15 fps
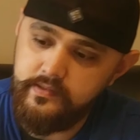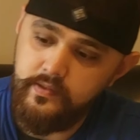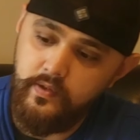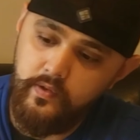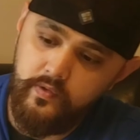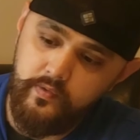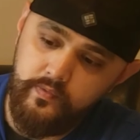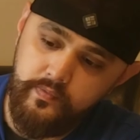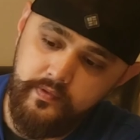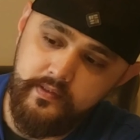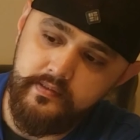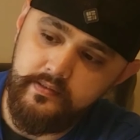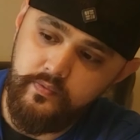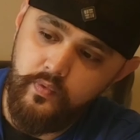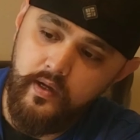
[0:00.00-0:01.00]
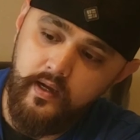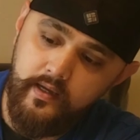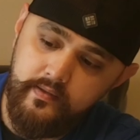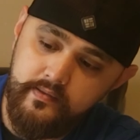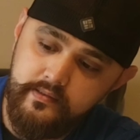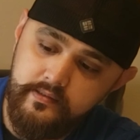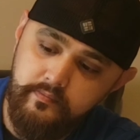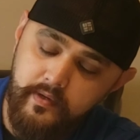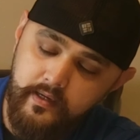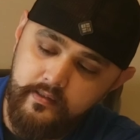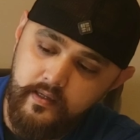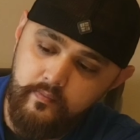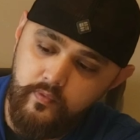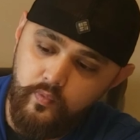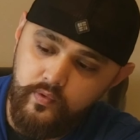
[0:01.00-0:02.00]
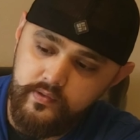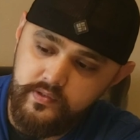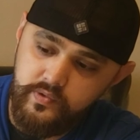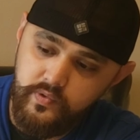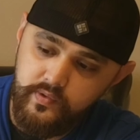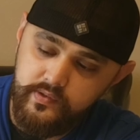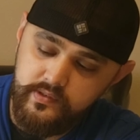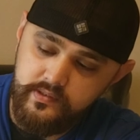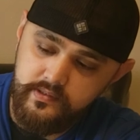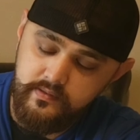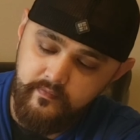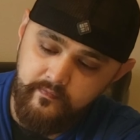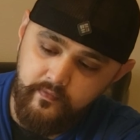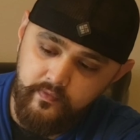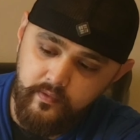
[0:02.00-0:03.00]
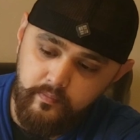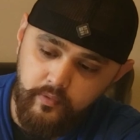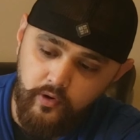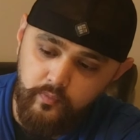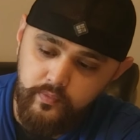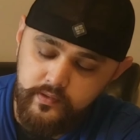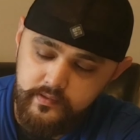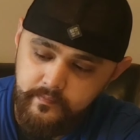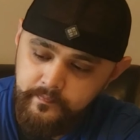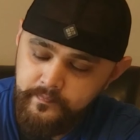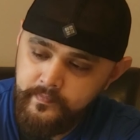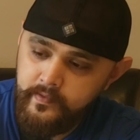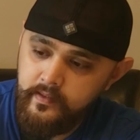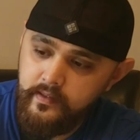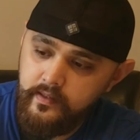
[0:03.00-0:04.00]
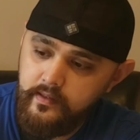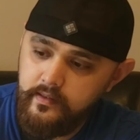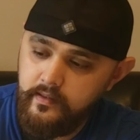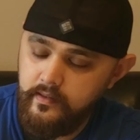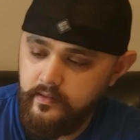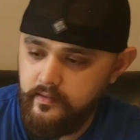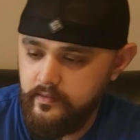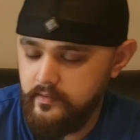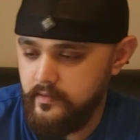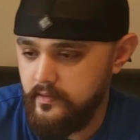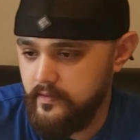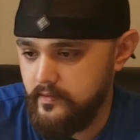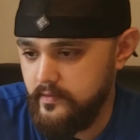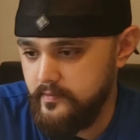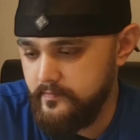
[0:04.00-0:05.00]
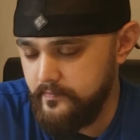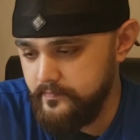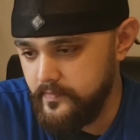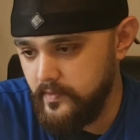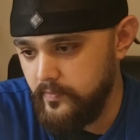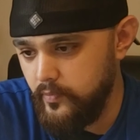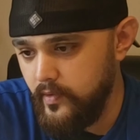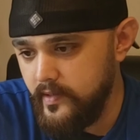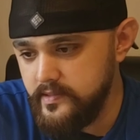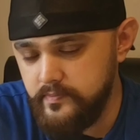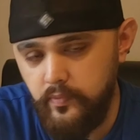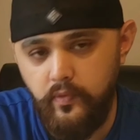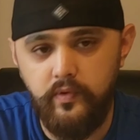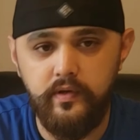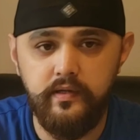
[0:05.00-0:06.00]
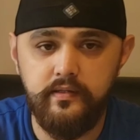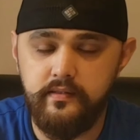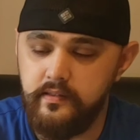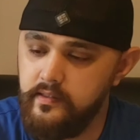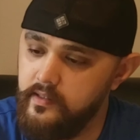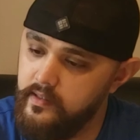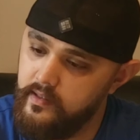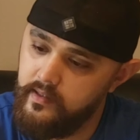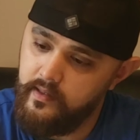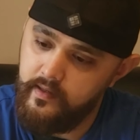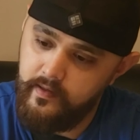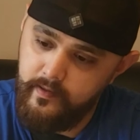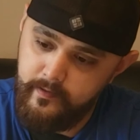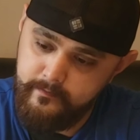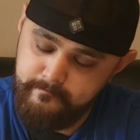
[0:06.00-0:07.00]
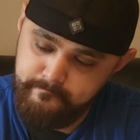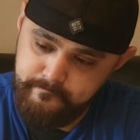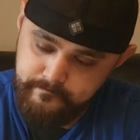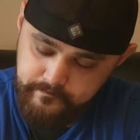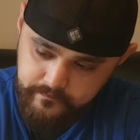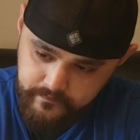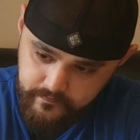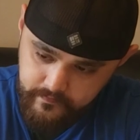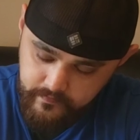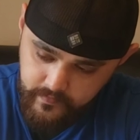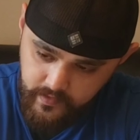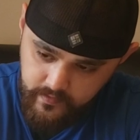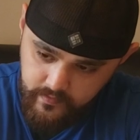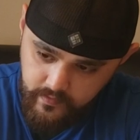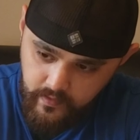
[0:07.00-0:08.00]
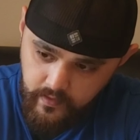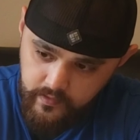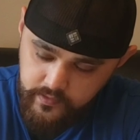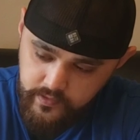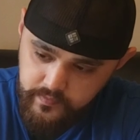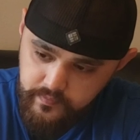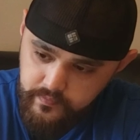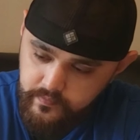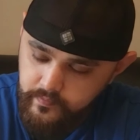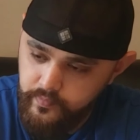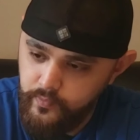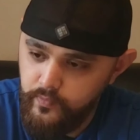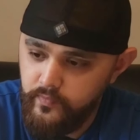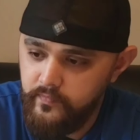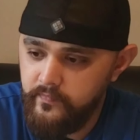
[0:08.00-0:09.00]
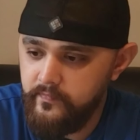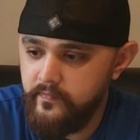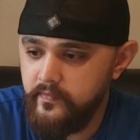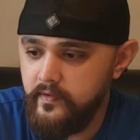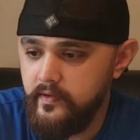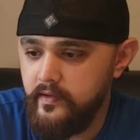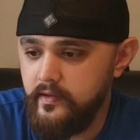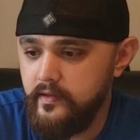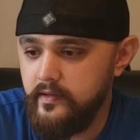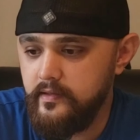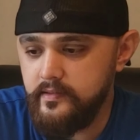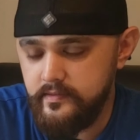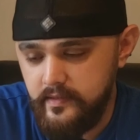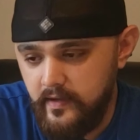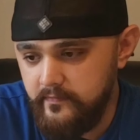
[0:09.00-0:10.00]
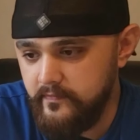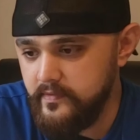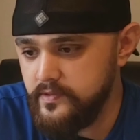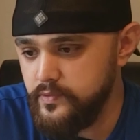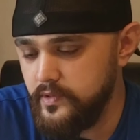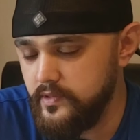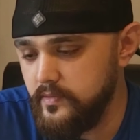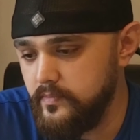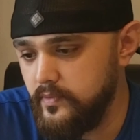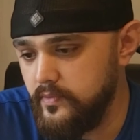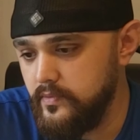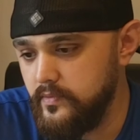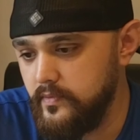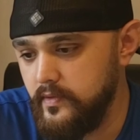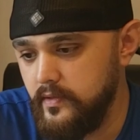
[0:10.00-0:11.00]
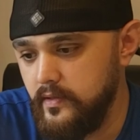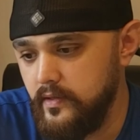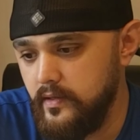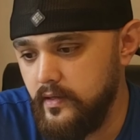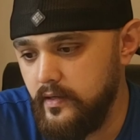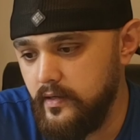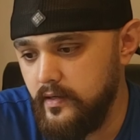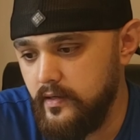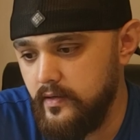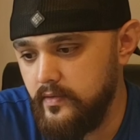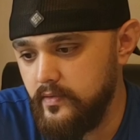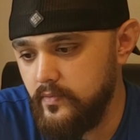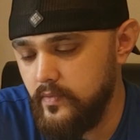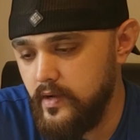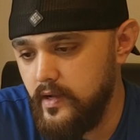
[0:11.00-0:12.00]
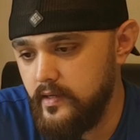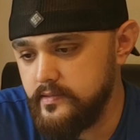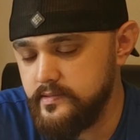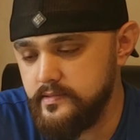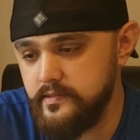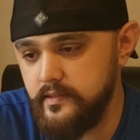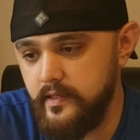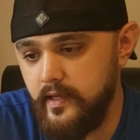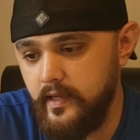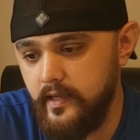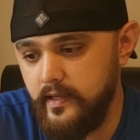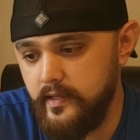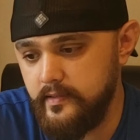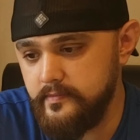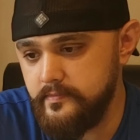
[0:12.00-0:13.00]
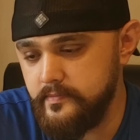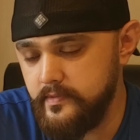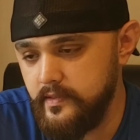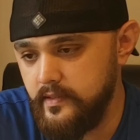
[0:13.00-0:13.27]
So this is why this is my number one choice for the bourbon. The price point, the 100 proof, definitely drinkable on the rocks, and